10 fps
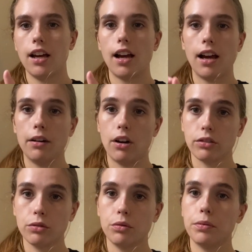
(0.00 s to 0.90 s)
I
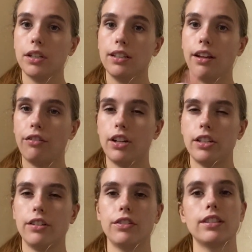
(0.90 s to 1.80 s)
also will put a
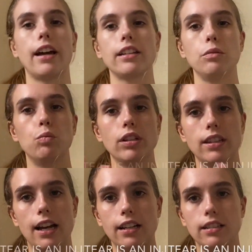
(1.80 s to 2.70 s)
definition of exactly what
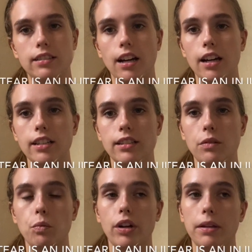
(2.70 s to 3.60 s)
that does
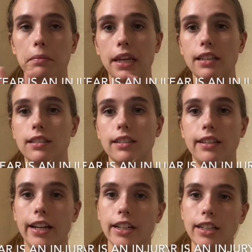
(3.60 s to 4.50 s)
and what it means to
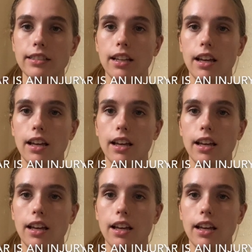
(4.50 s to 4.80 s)
tear it,